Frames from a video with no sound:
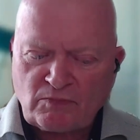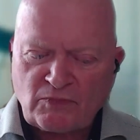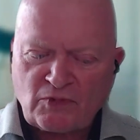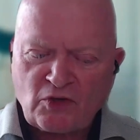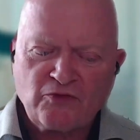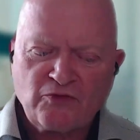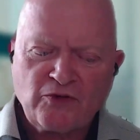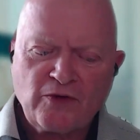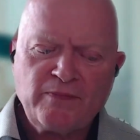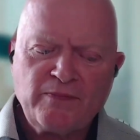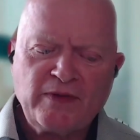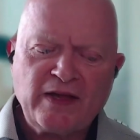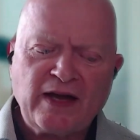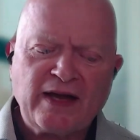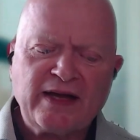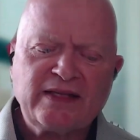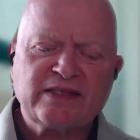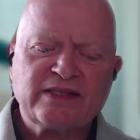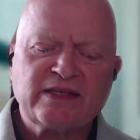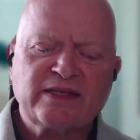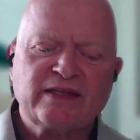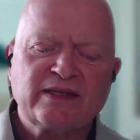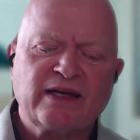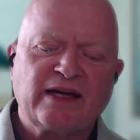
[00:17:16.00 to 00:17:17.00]
from
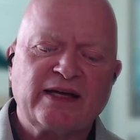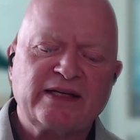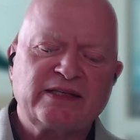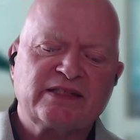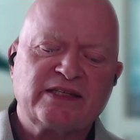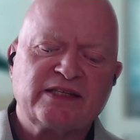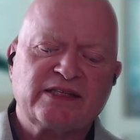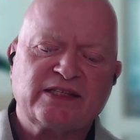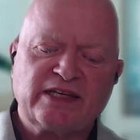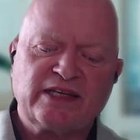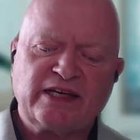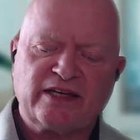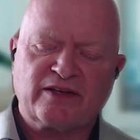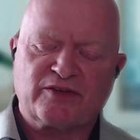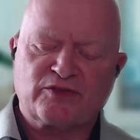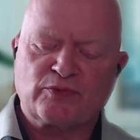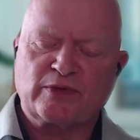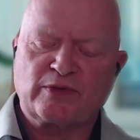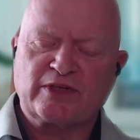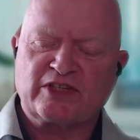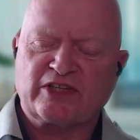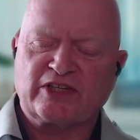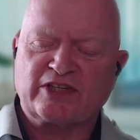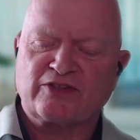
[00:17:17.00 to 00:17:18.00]
1996,
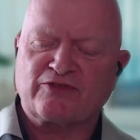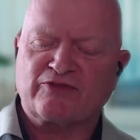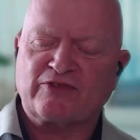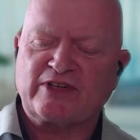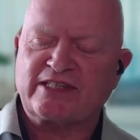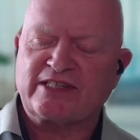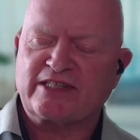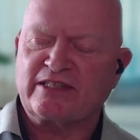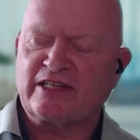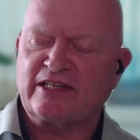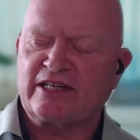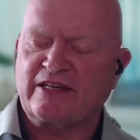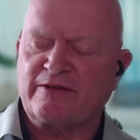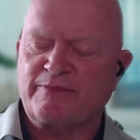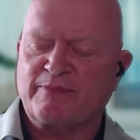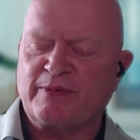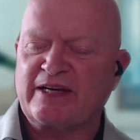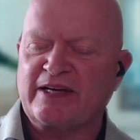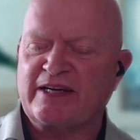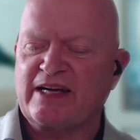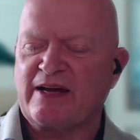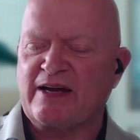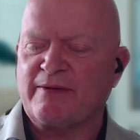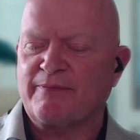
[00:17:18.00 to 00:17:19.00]
which has recently
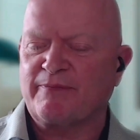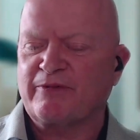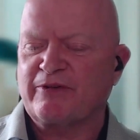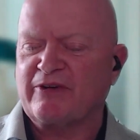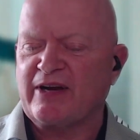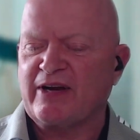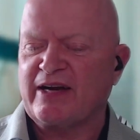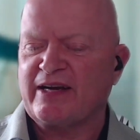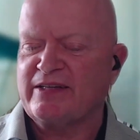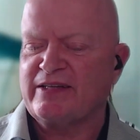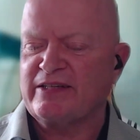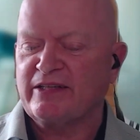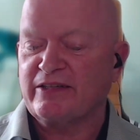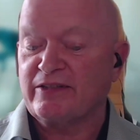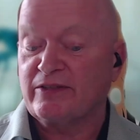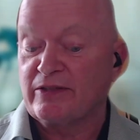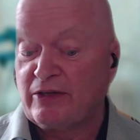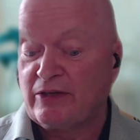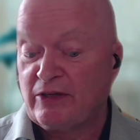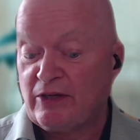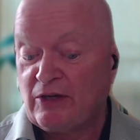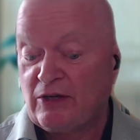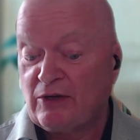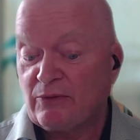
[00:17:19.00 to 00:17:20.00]
been upgraded
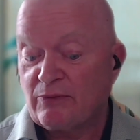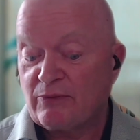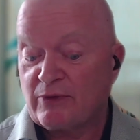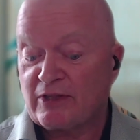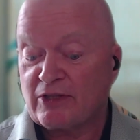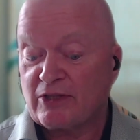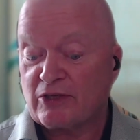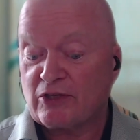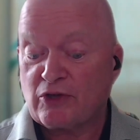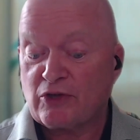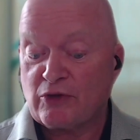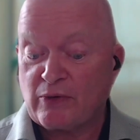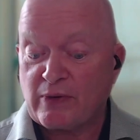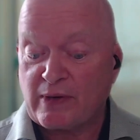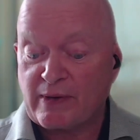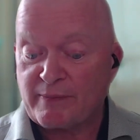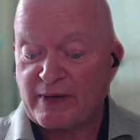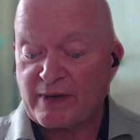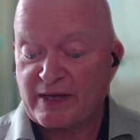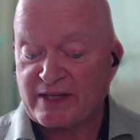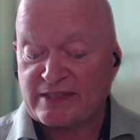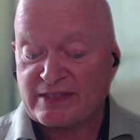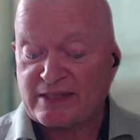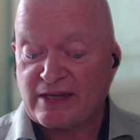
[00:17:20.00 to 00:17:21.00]
with the
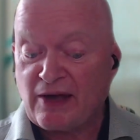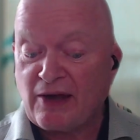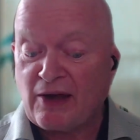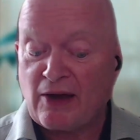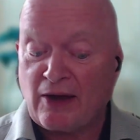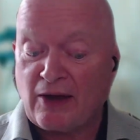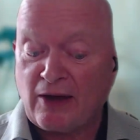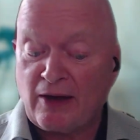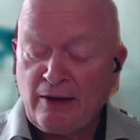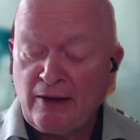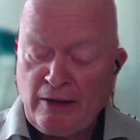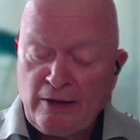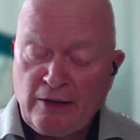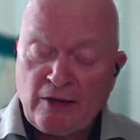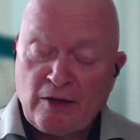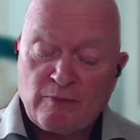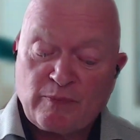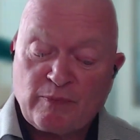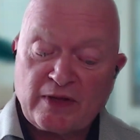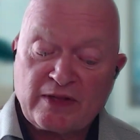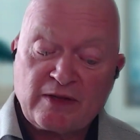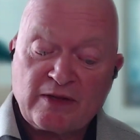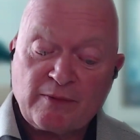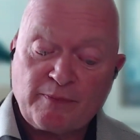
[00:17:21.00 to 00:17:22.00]
QMSR,
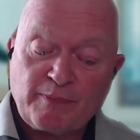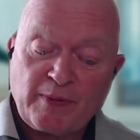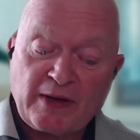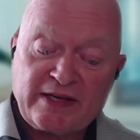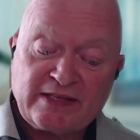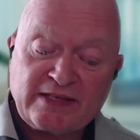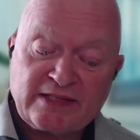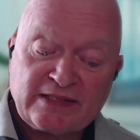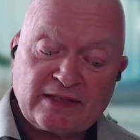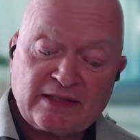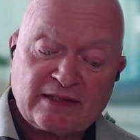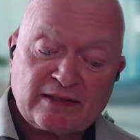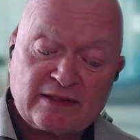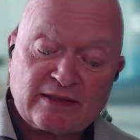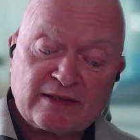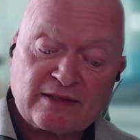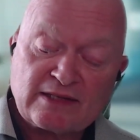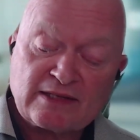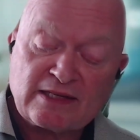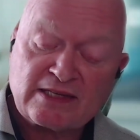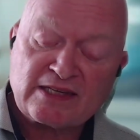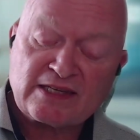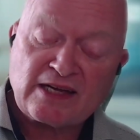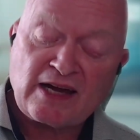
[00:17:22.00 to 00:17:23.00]
but the basic
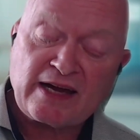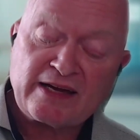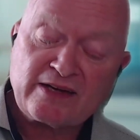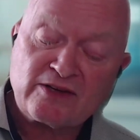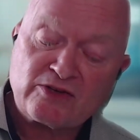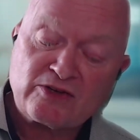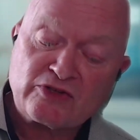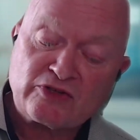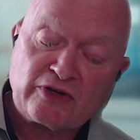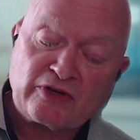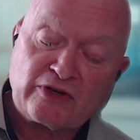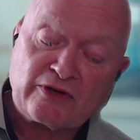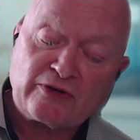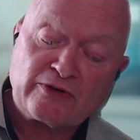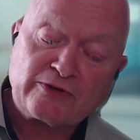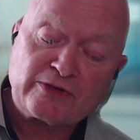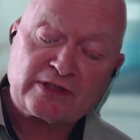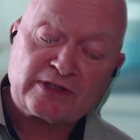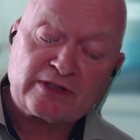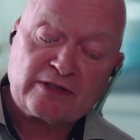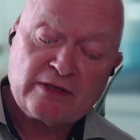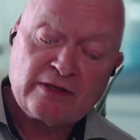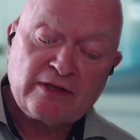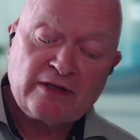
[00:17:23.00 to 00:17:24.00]
design
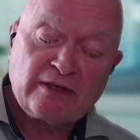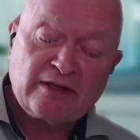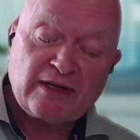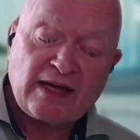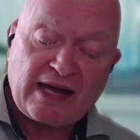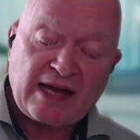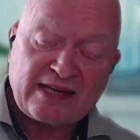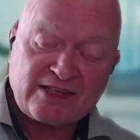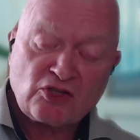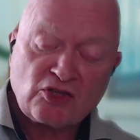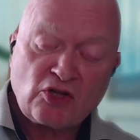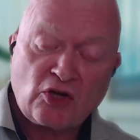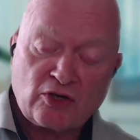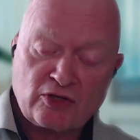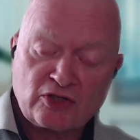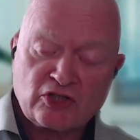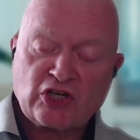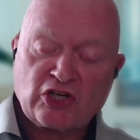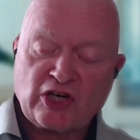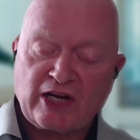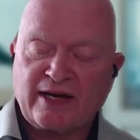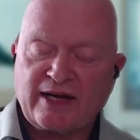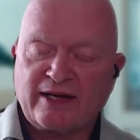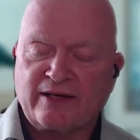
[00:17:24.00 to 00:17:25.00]
controls has not
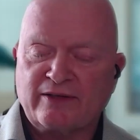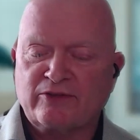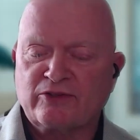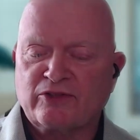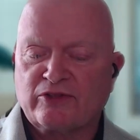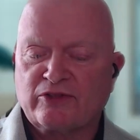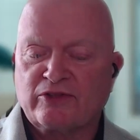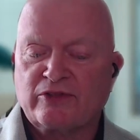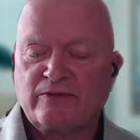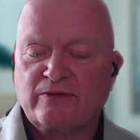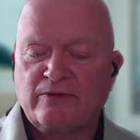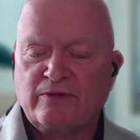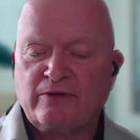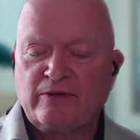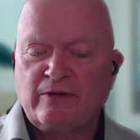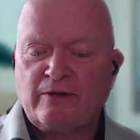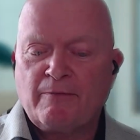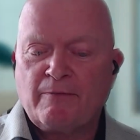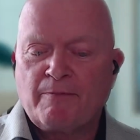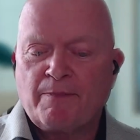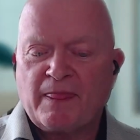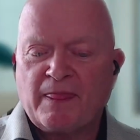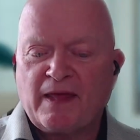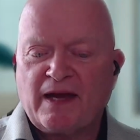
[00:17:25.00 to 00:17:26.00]
changed.
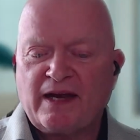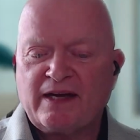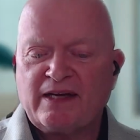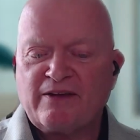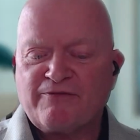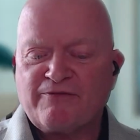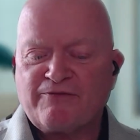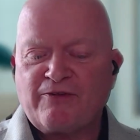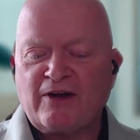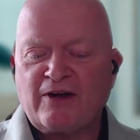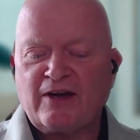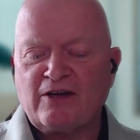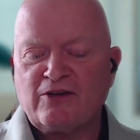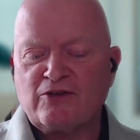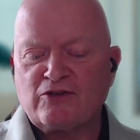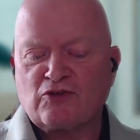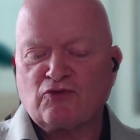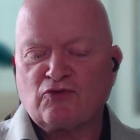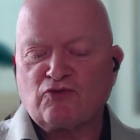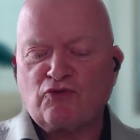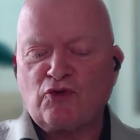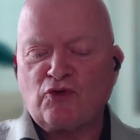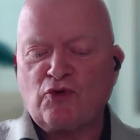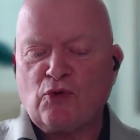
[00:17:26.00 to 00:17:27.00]
And it follows a
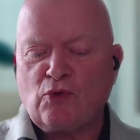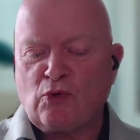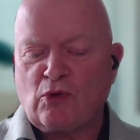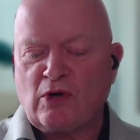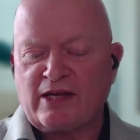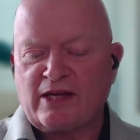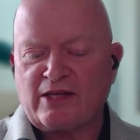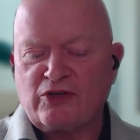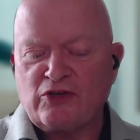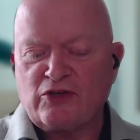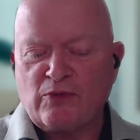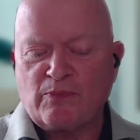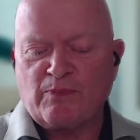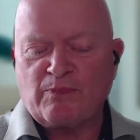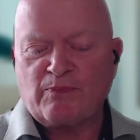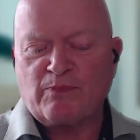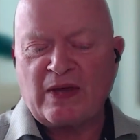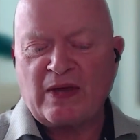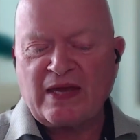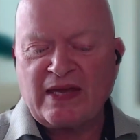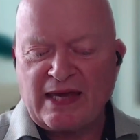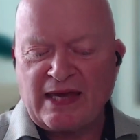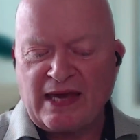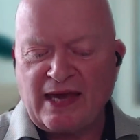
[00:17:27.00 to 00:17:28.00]
rule that you
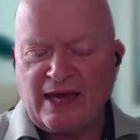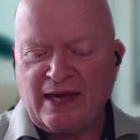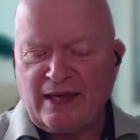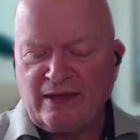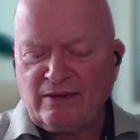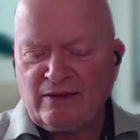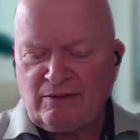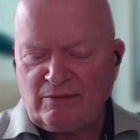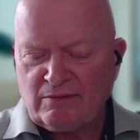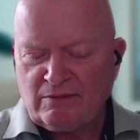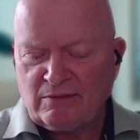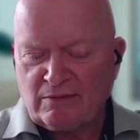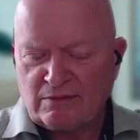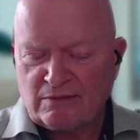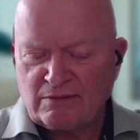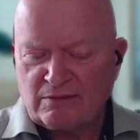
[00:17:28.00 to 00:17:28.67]
begin